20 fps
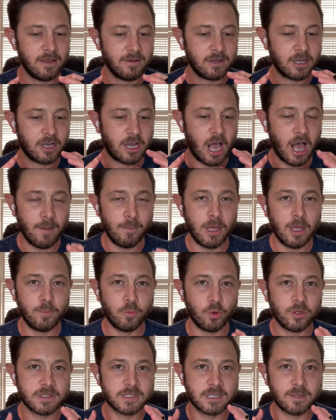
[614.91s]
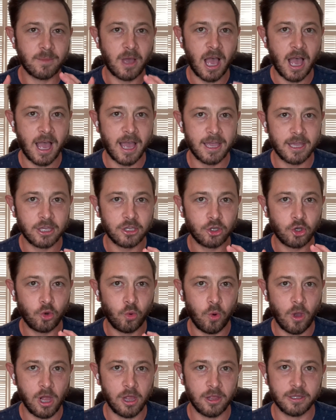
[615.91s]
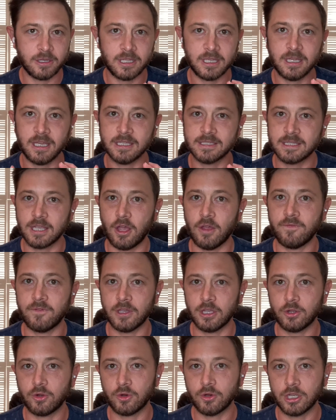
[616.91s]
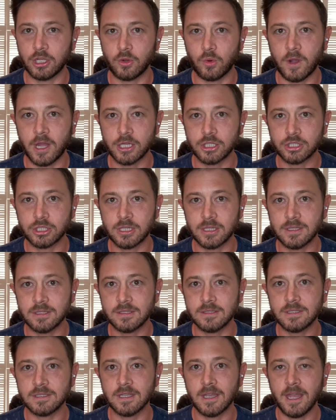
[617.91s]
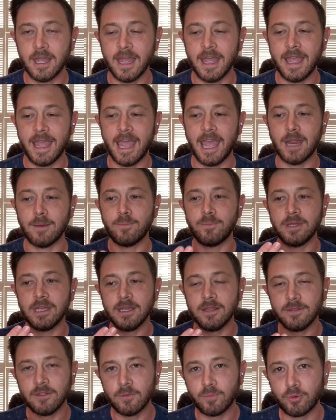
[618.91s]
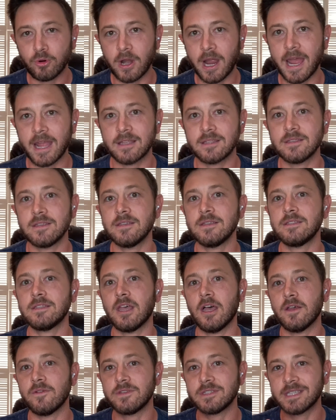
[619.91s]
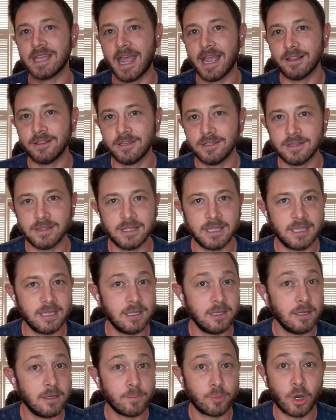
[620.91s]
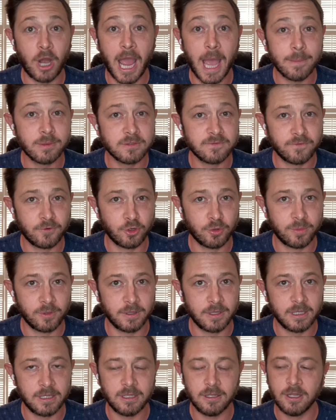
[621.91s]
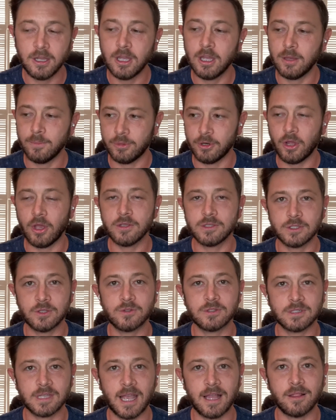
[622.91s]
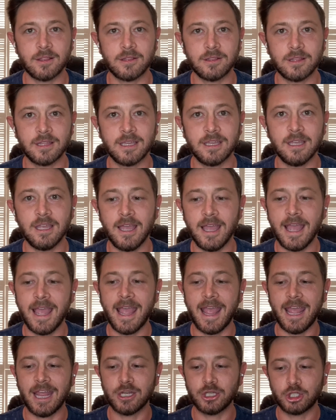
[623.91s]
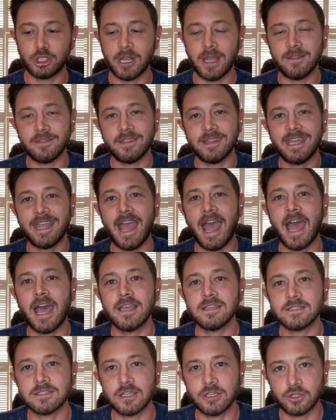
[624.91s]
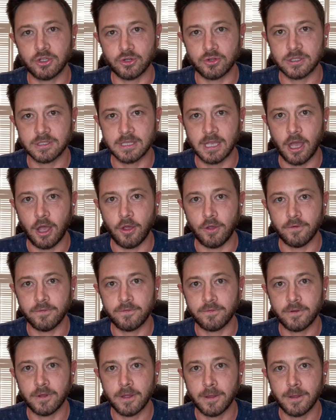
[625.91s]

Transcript: Come up with some high quality self-inquiry questions and be in the practice of silently, perhaps verbally, but also silently and gently asking yourself